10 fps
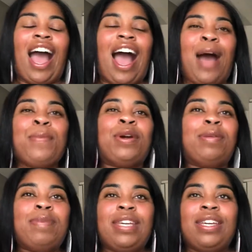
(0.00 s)
I'm going to
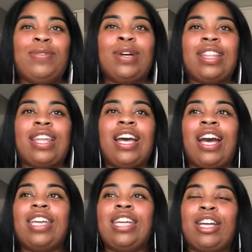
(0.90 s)
be
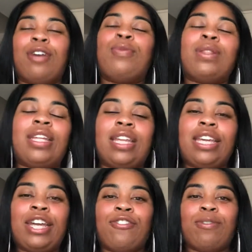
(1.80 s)
within a
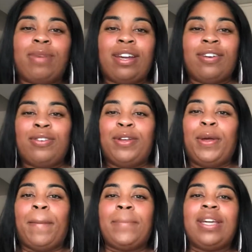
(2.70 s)
year from now.
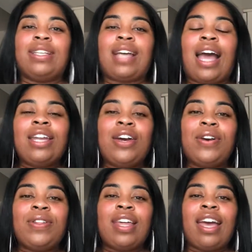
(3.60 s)
Because I
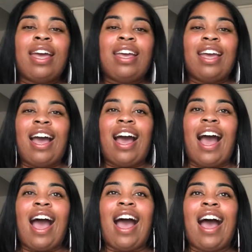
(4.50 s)
know that
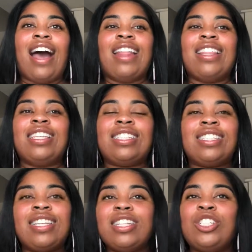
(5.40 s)

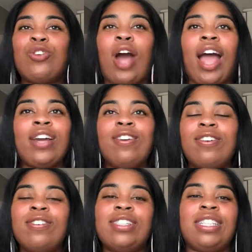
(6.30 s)
this
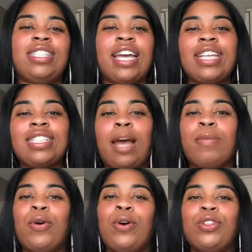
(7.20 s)
trials and tests that I'm
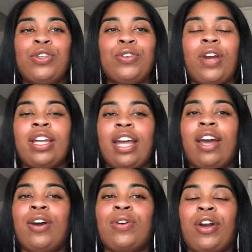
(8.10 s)
going through right
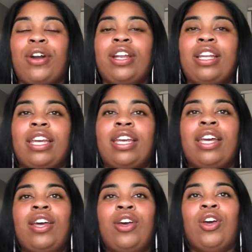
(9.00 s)
now, currently,
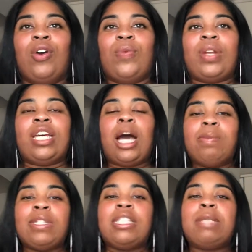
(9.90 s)
when it
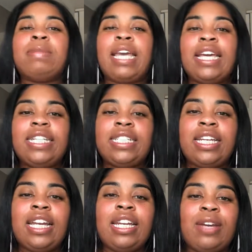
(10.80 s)
comes to
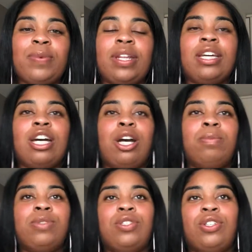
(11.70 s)
temptation and when it
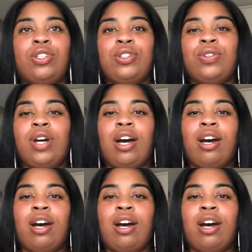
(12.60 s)
comes to